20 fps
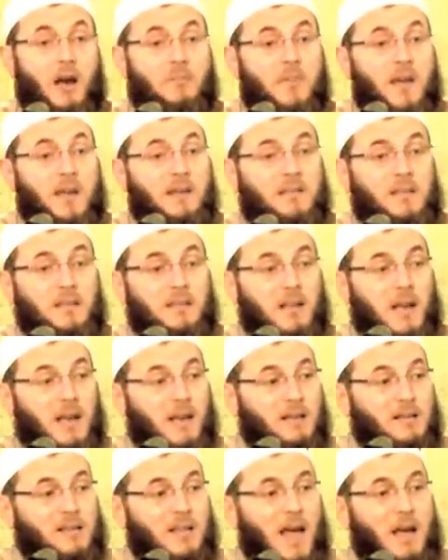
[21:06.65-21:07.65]
amazing that
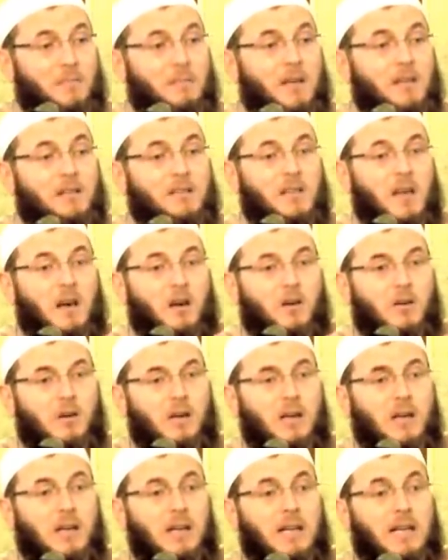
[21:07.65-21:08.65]
Islam is the
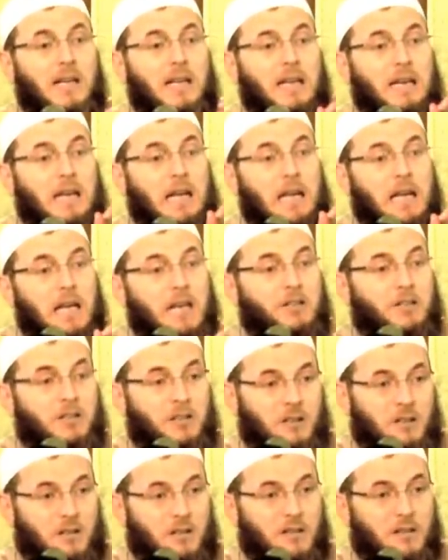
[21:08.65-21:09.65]
only
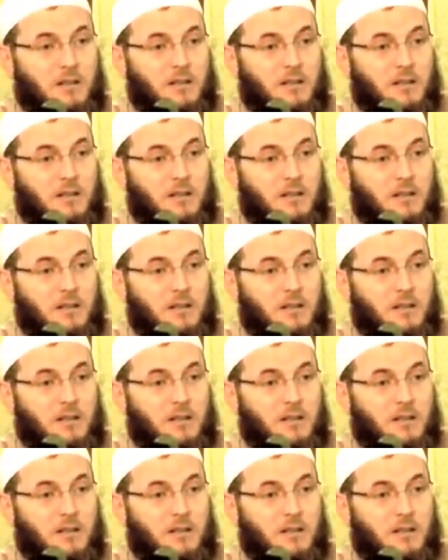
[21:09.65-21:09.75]
religion